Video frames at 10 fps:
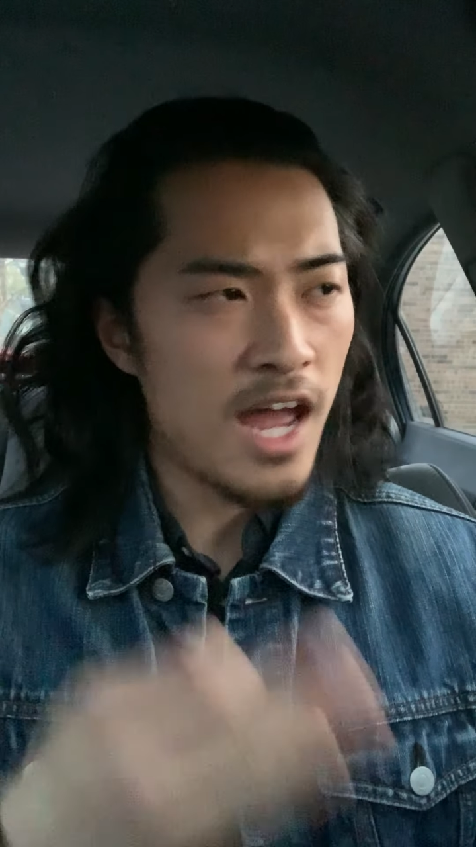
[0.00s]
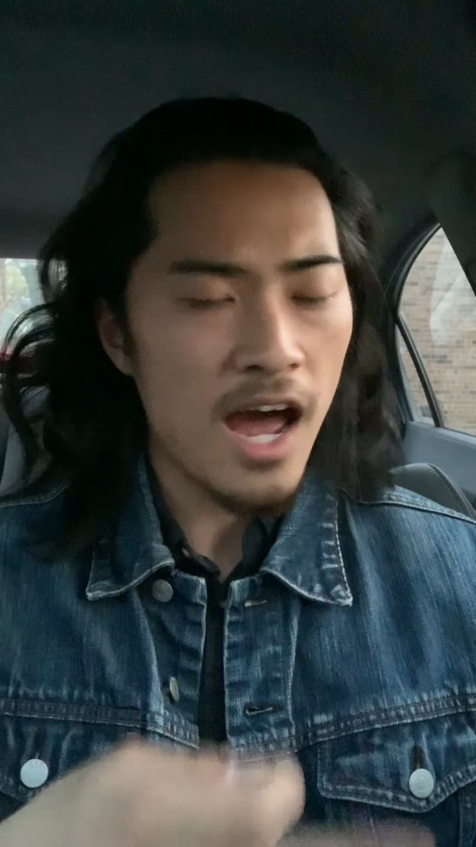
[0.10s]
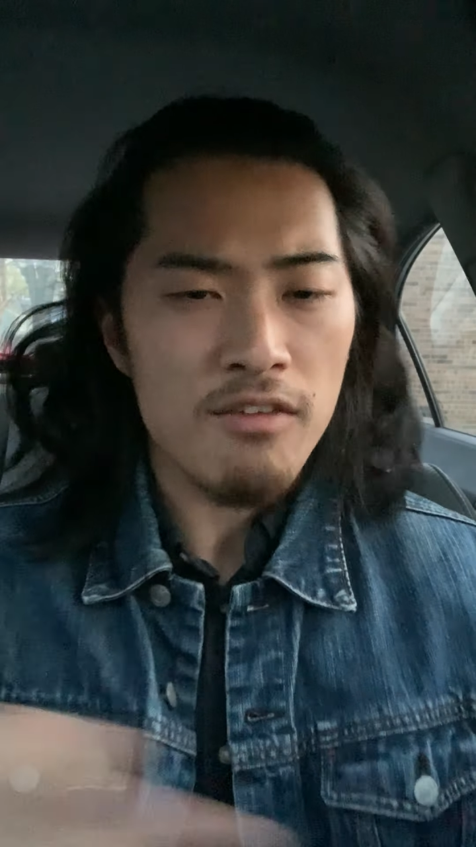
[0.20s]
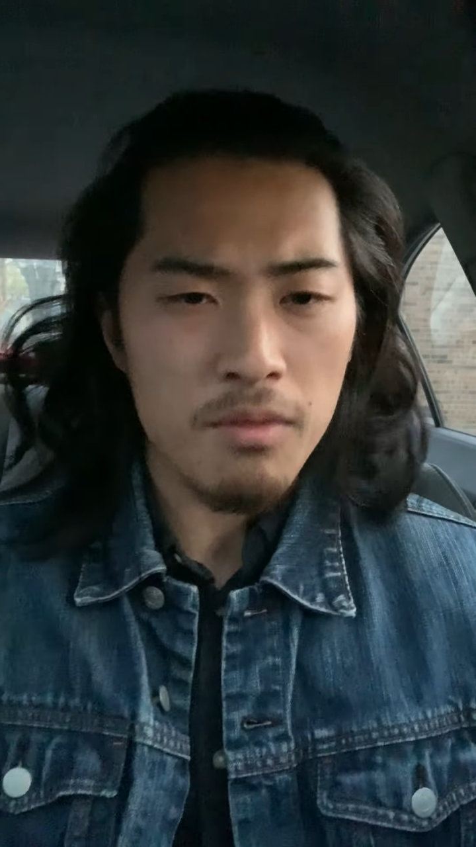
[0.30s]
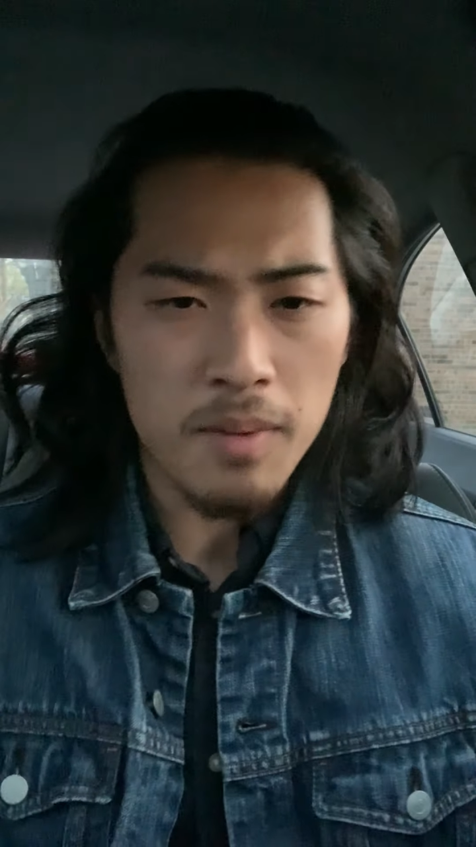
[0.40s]

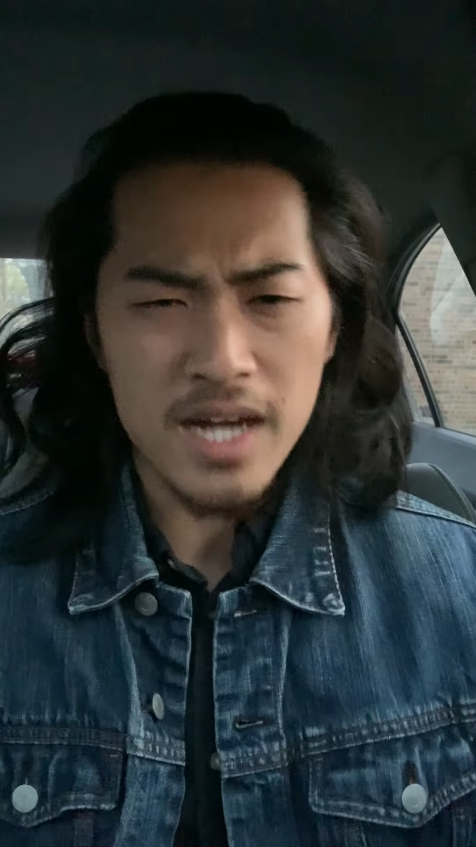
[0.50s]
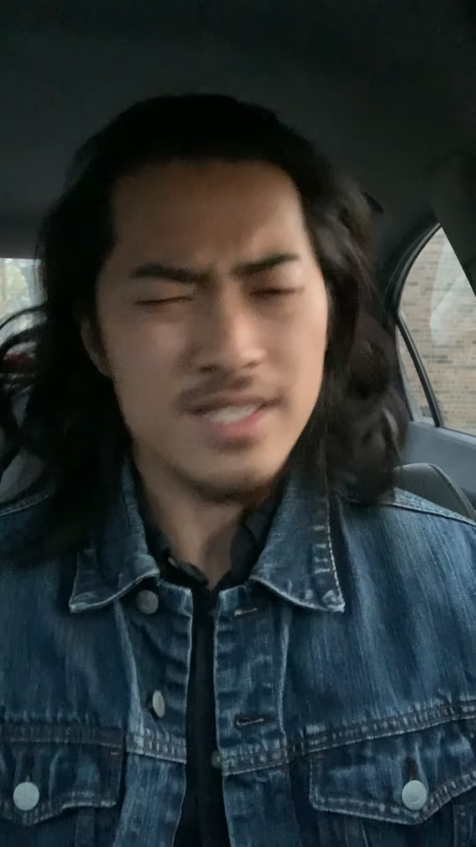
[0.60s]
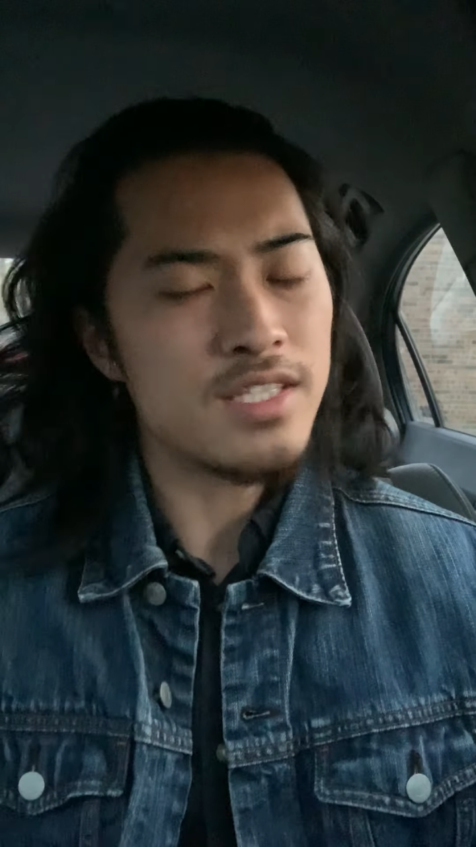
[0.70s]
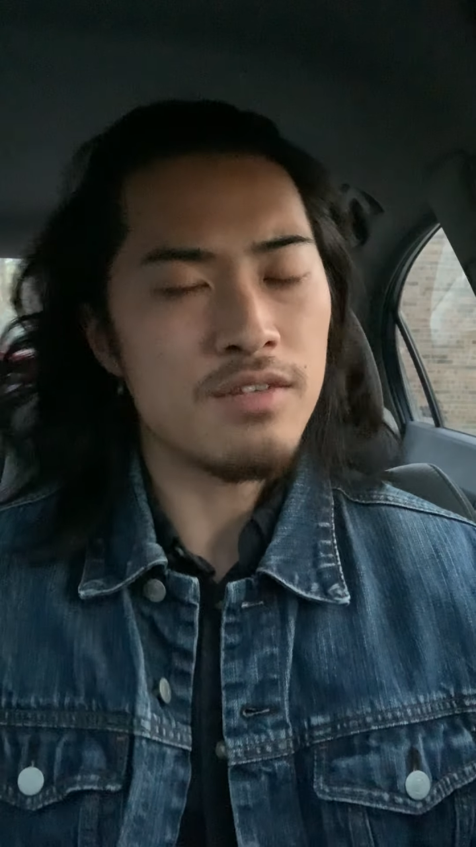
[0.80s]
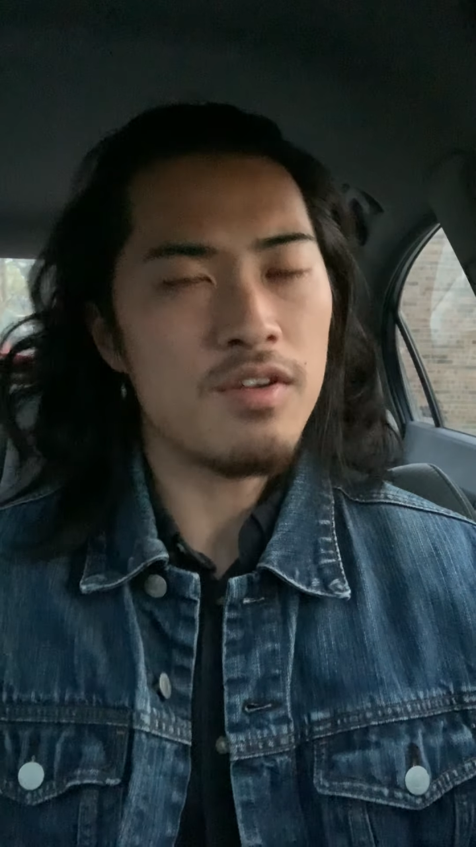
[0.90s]
have a
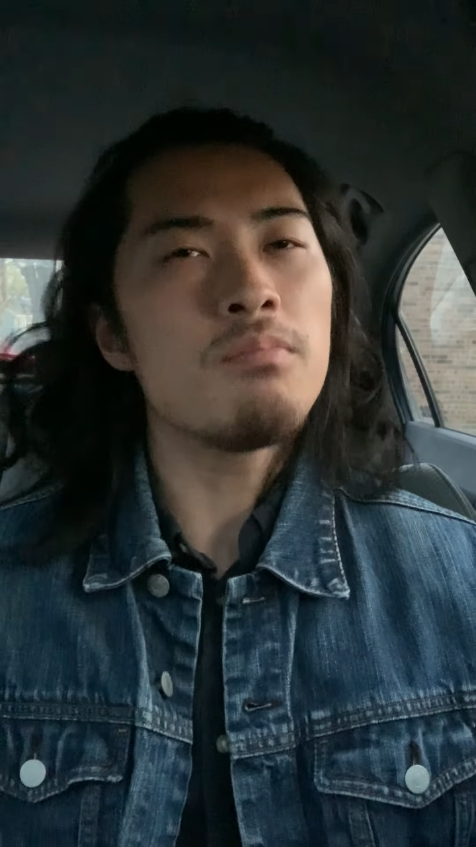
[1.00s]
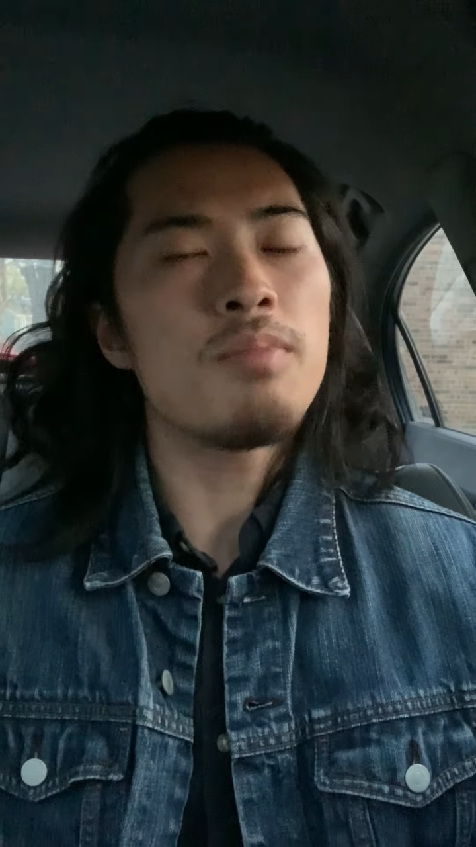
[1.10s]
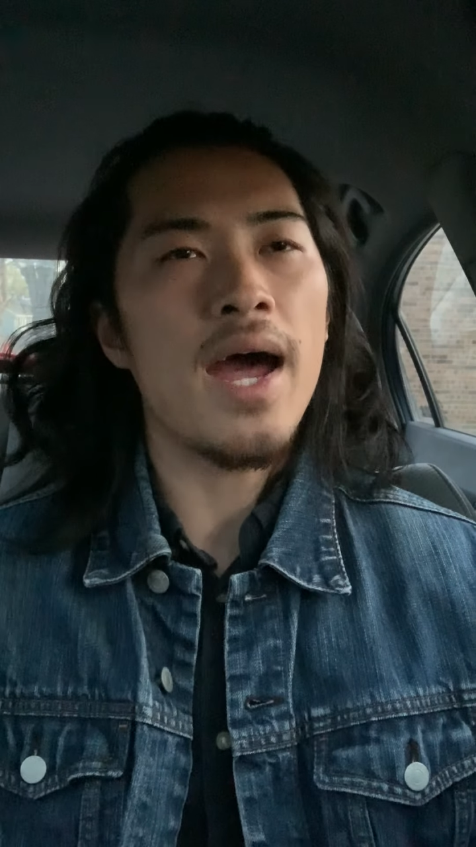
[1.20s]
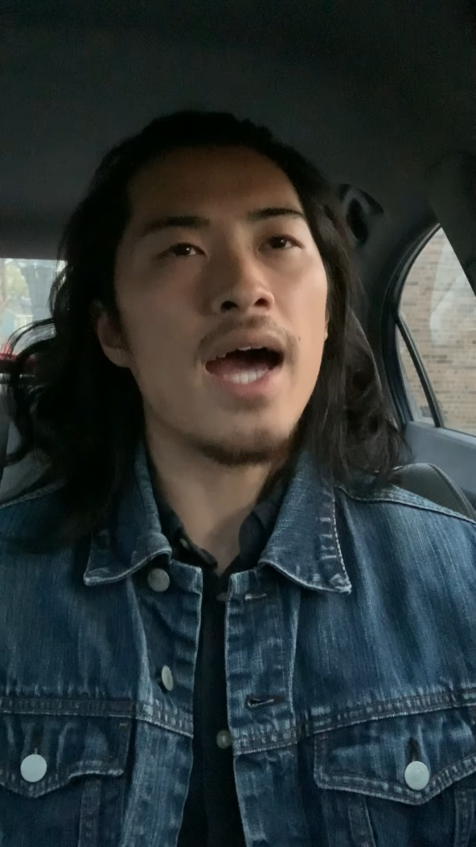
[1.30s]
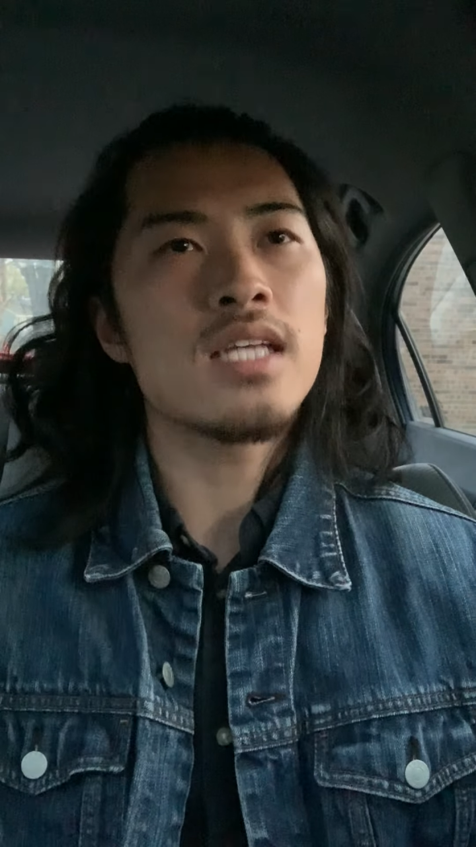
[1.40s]
positive
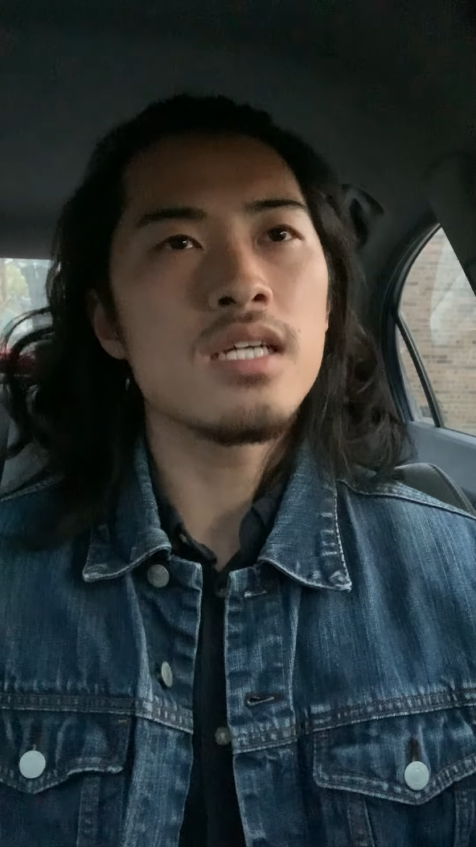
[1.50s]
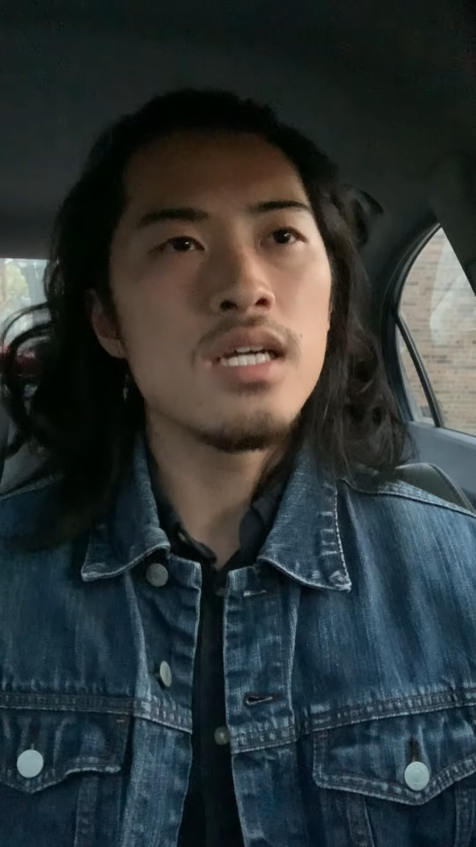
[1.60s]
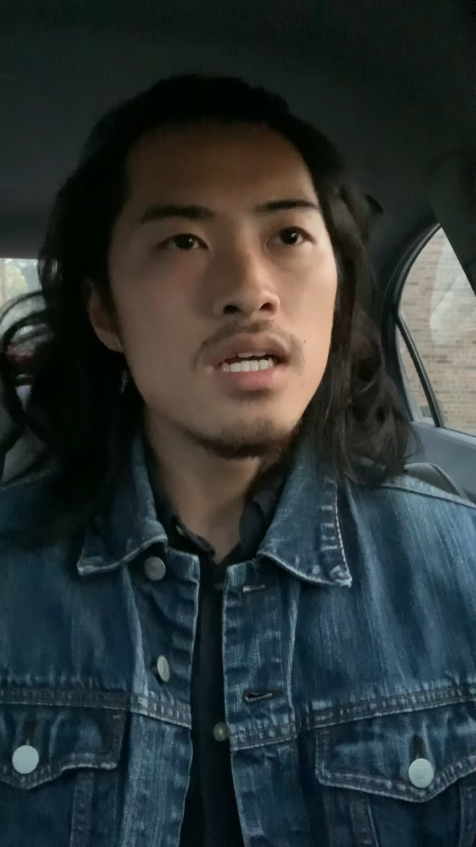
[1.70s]
impact